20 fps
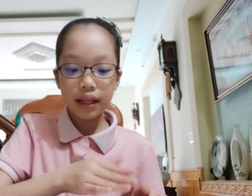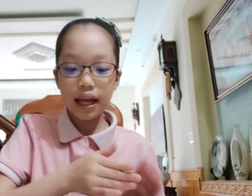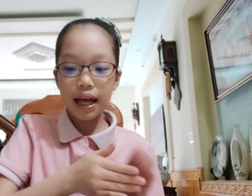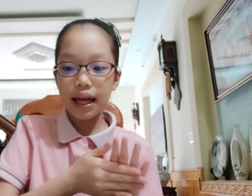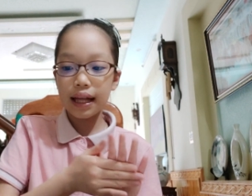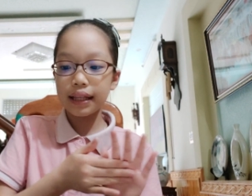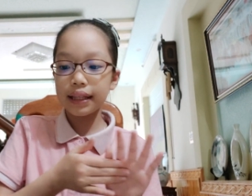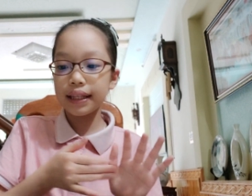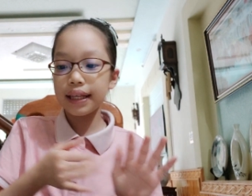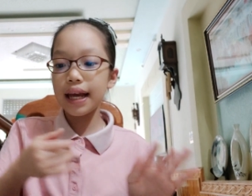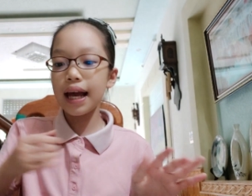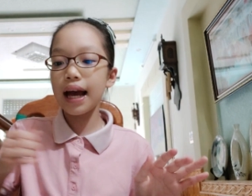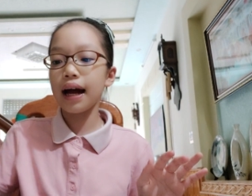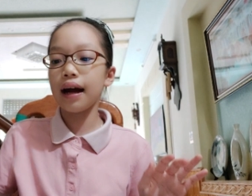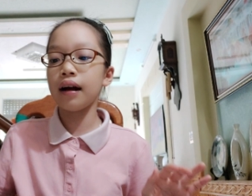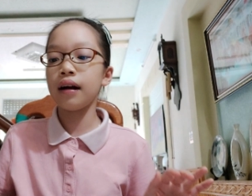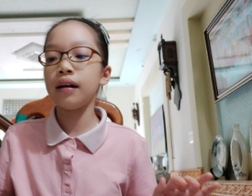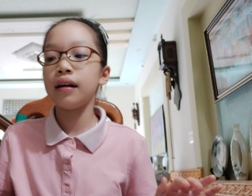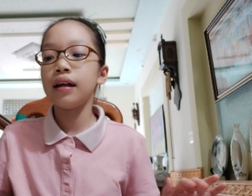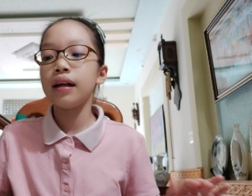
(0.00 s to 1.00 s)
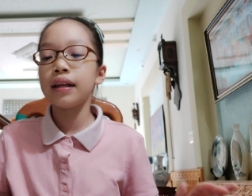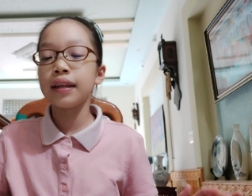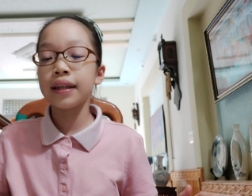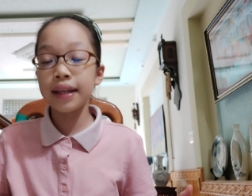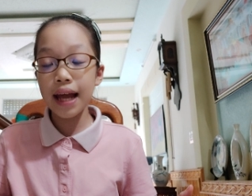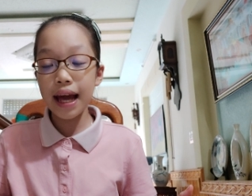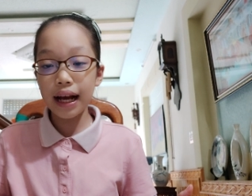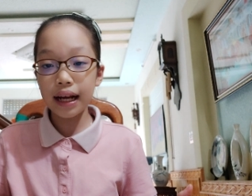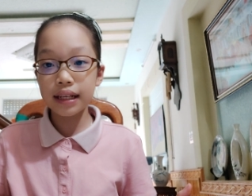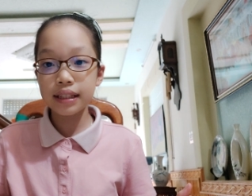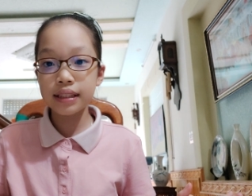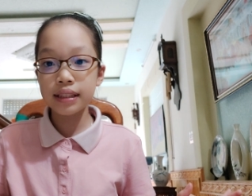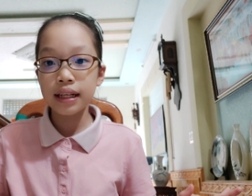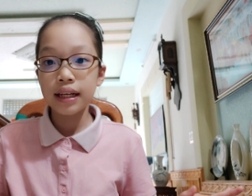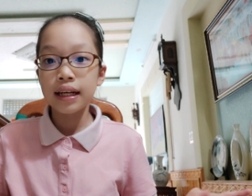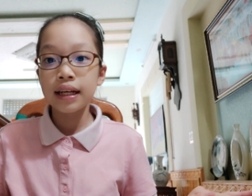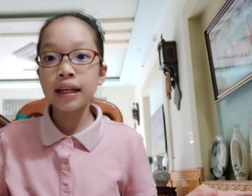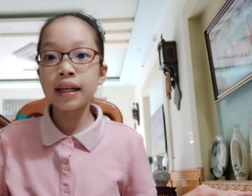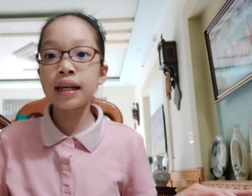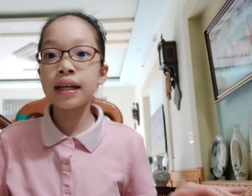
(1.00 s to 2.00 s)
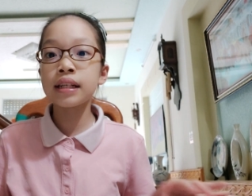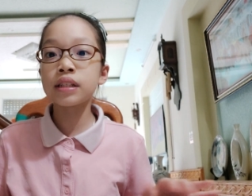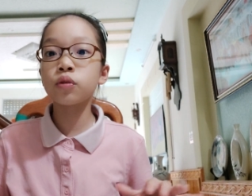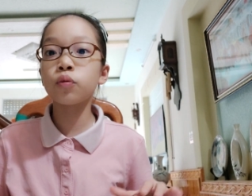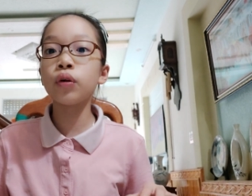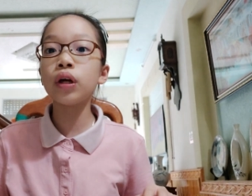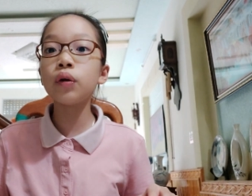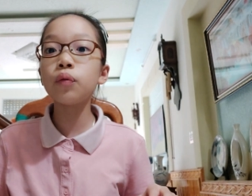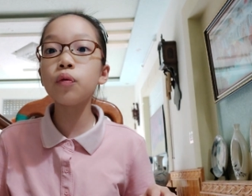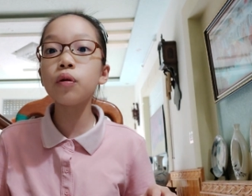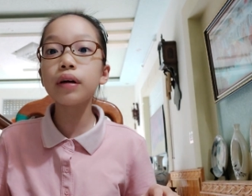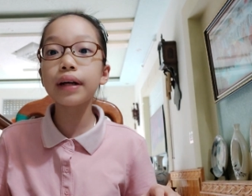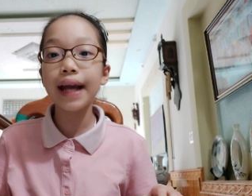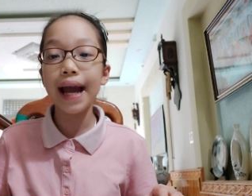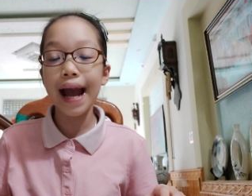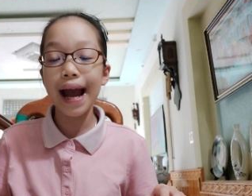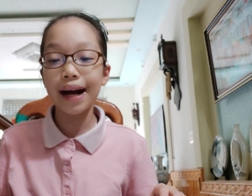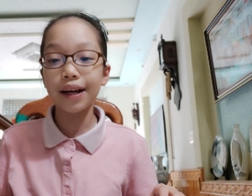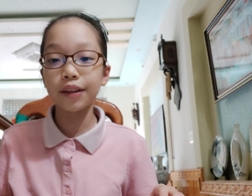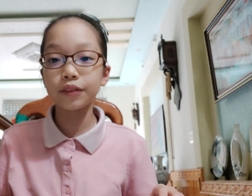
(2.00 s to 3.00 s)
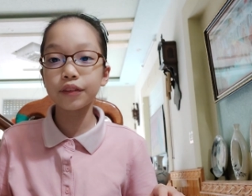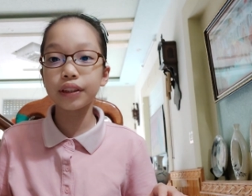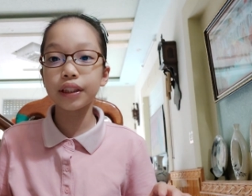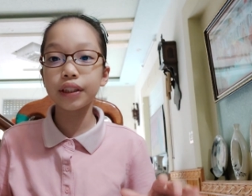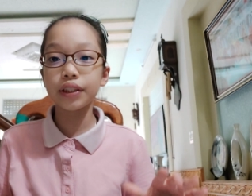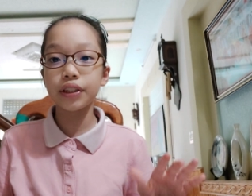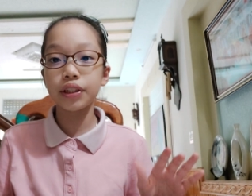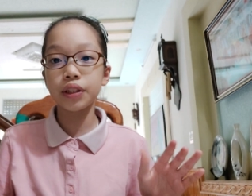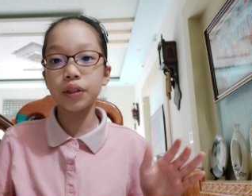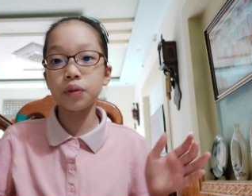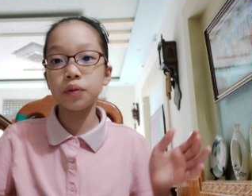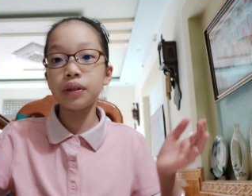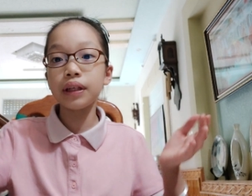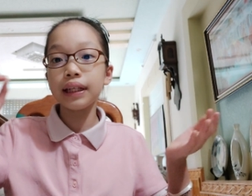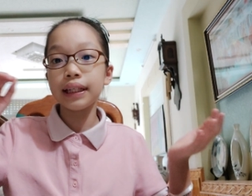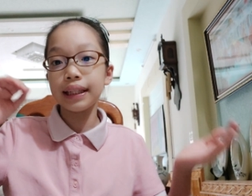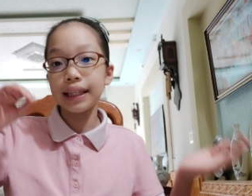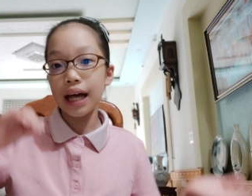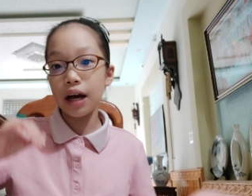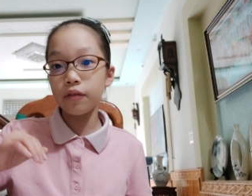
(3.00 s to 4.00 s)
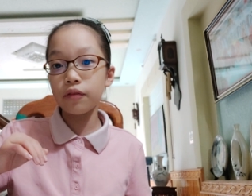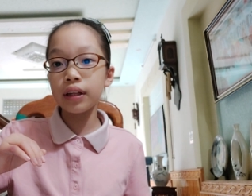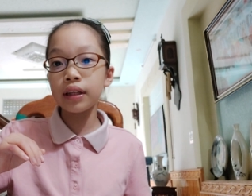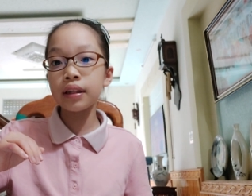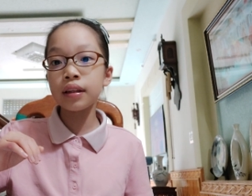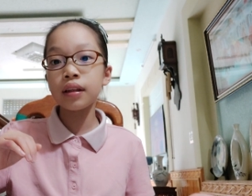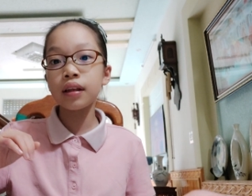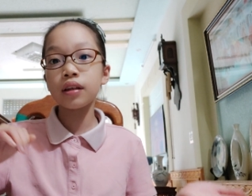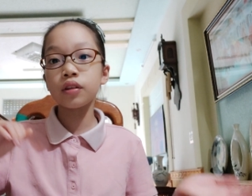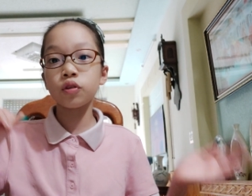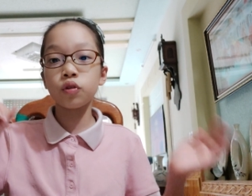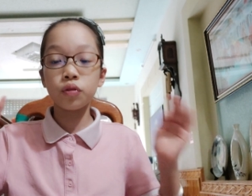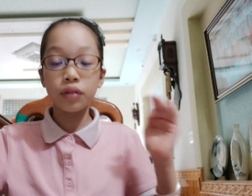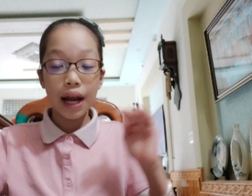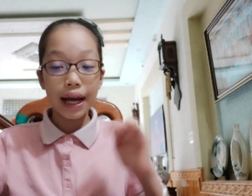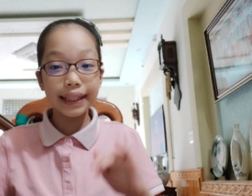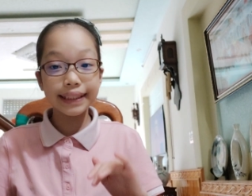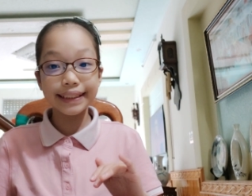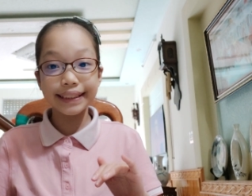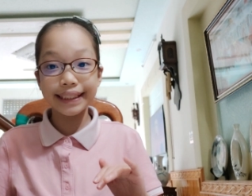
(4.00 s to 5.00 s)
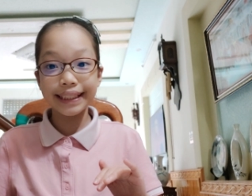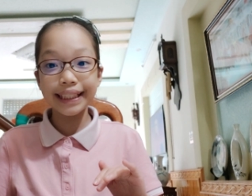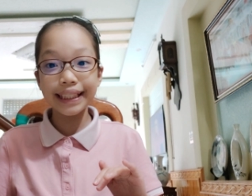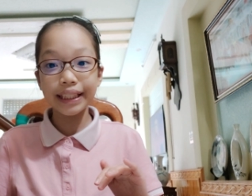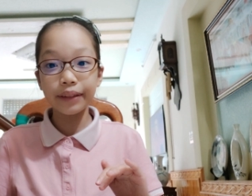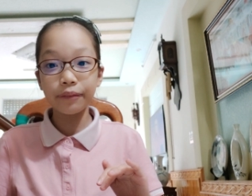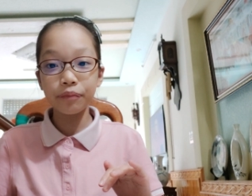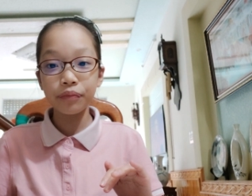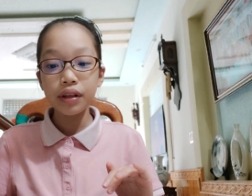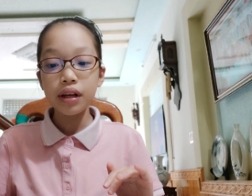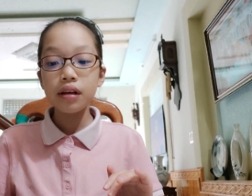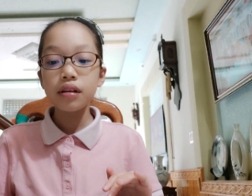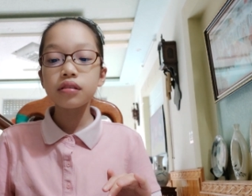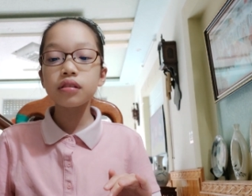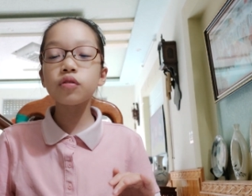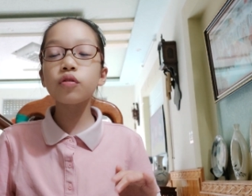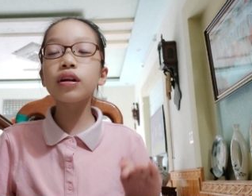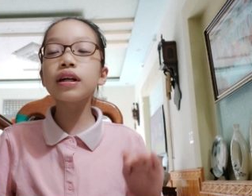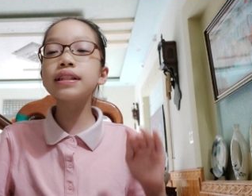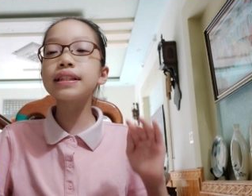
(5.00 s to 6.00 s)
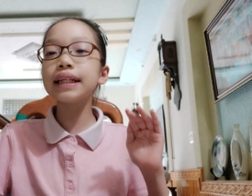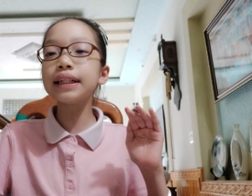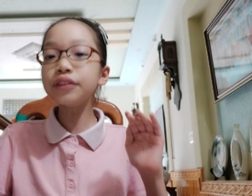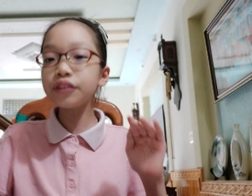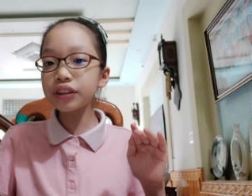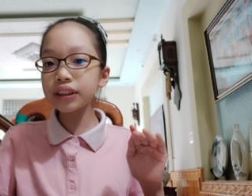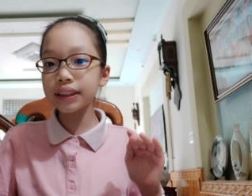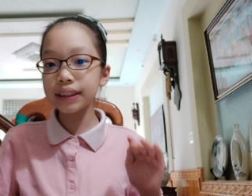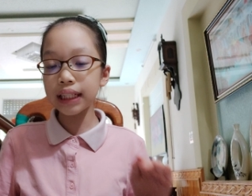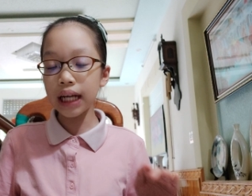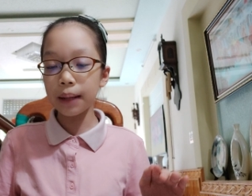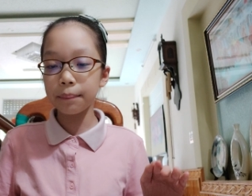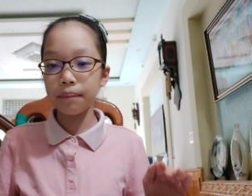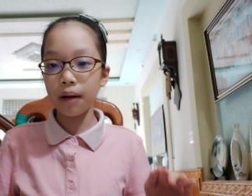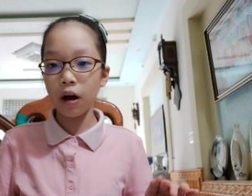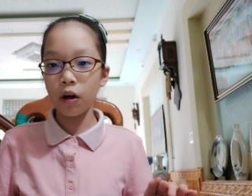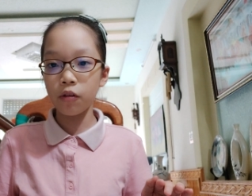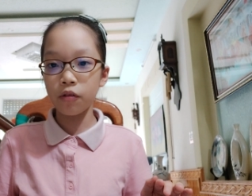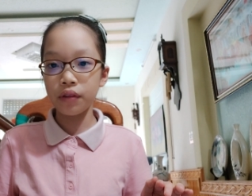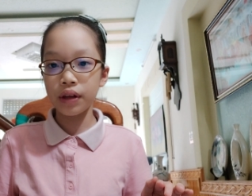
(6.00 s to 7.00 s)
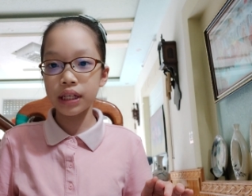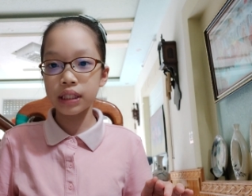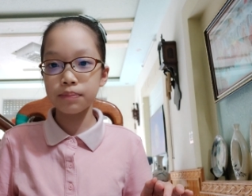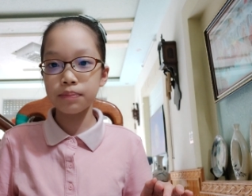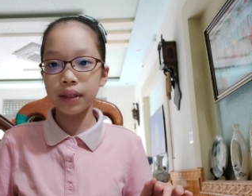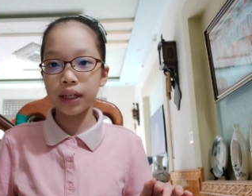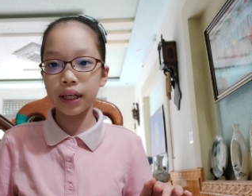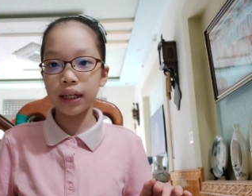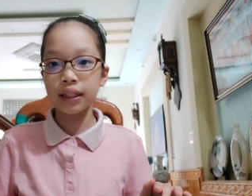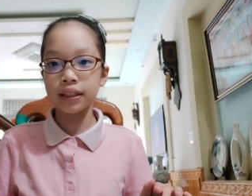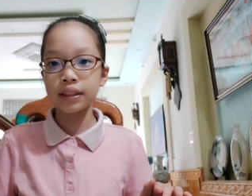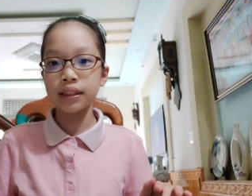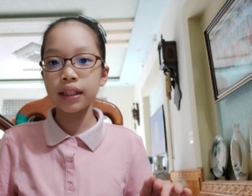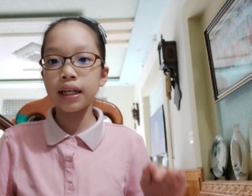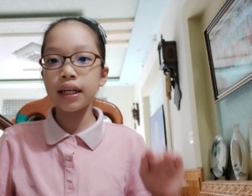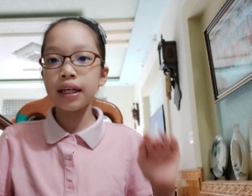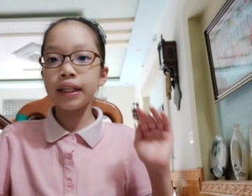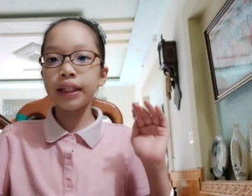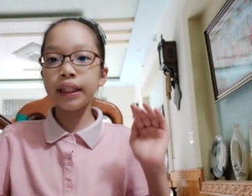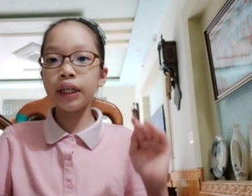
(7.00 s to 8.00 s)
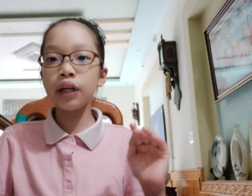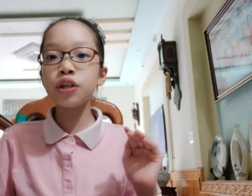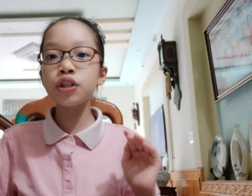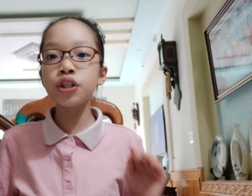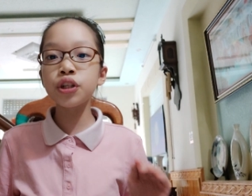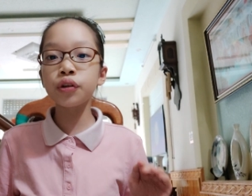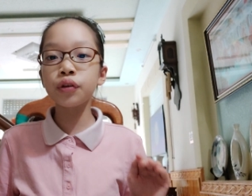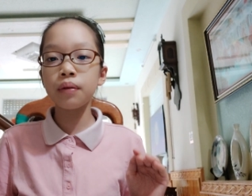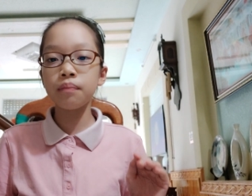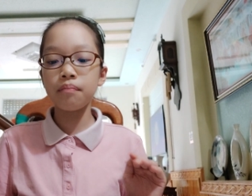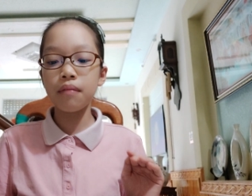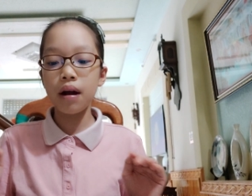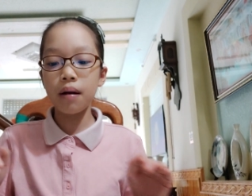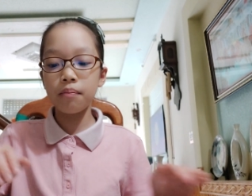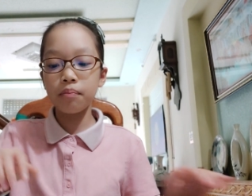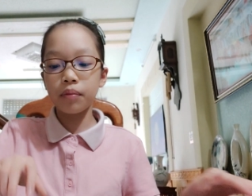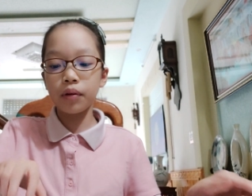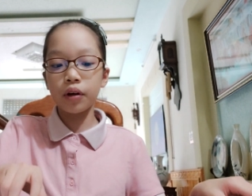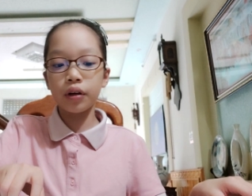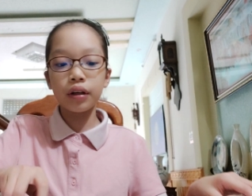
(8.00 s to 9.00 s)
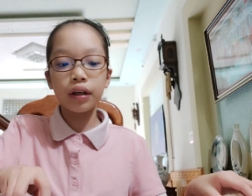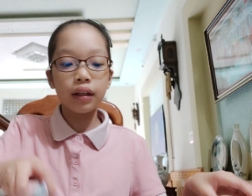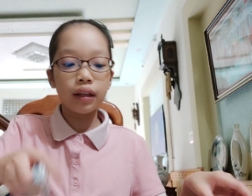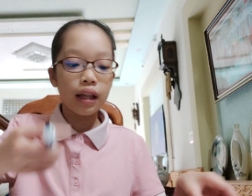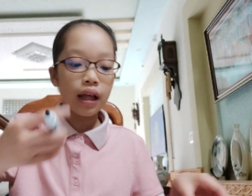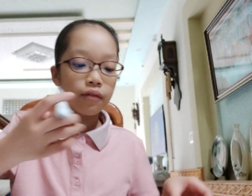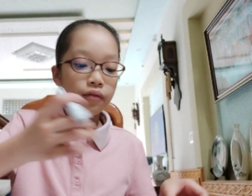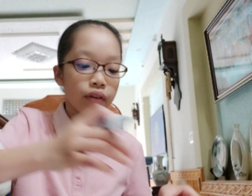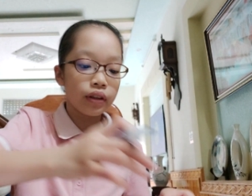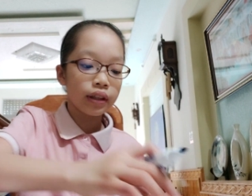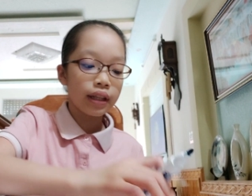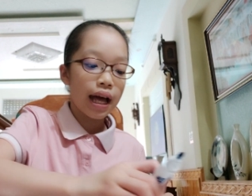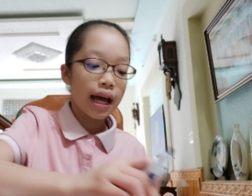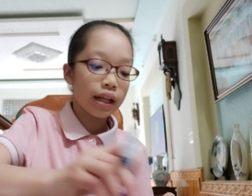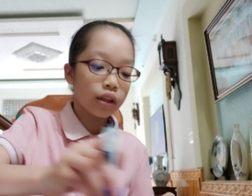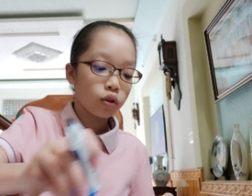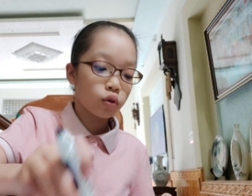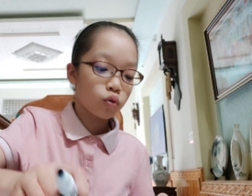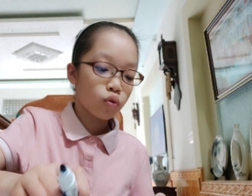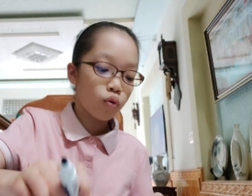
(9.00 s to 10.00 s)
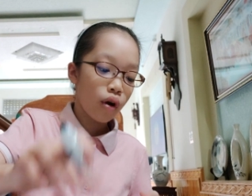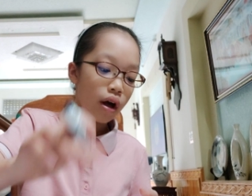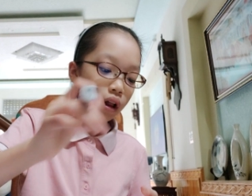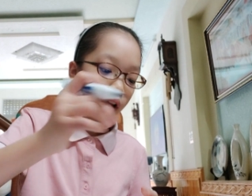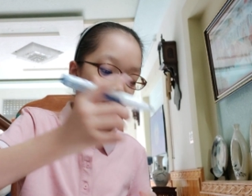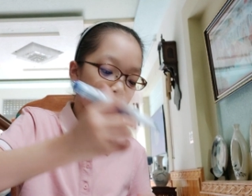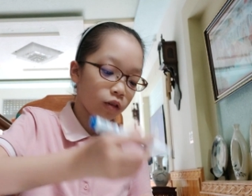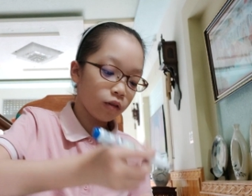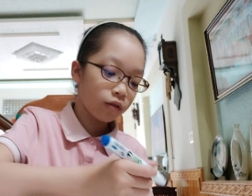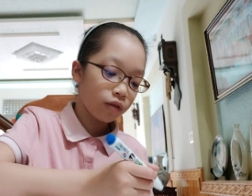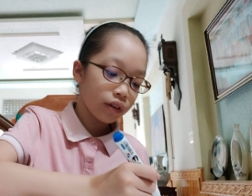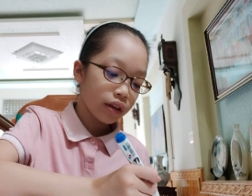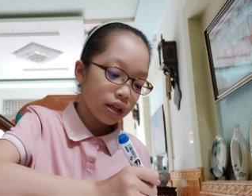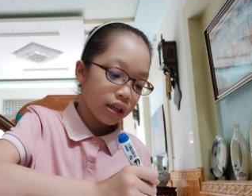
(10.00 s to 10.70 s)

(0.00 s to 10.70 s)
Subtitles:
And yeah, next is we will count to 11 to 19. So what is interesting about this, because you should remember 11 and 12.